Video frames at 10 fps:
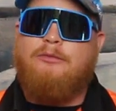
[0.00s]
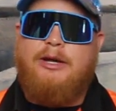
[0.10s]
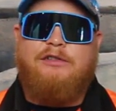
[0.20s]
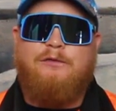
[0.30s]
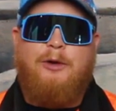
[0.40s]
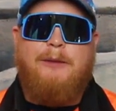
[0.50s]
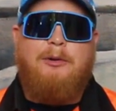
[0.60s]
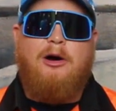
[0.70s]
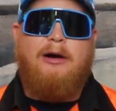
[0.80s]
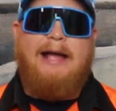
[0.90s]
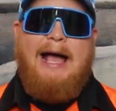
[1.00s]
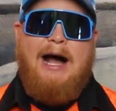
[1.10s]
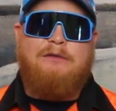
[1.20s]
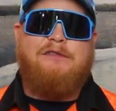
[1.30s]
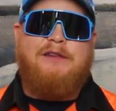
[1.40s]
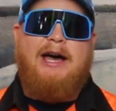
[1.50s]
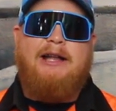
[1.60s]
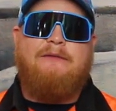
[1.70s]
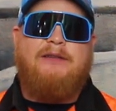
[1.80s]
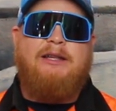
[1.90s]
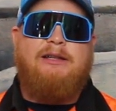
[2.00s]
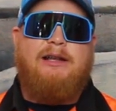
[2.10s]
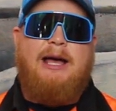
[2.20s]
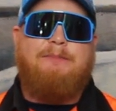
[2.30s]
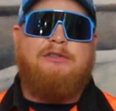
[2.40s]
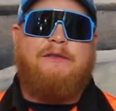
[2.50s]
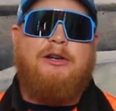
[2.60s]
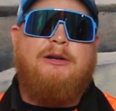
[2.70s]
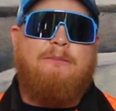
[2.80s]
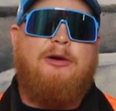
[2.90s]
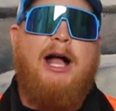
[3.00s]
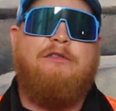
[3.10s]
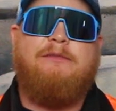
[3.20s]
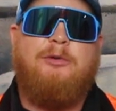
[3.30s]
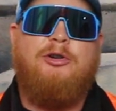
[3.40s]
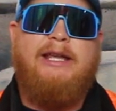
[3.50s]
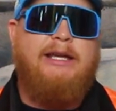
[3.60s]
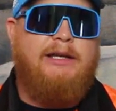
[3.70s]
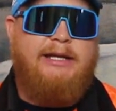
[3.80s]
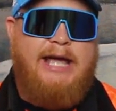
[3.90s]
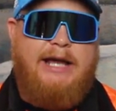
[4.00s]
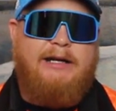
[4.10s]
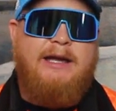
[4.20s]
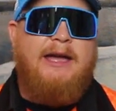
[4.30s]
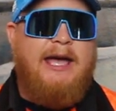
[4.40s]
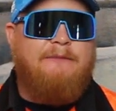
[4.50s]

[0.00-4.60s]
Raceway Park outside of Indianapolis there in Brownsburg, Indiana.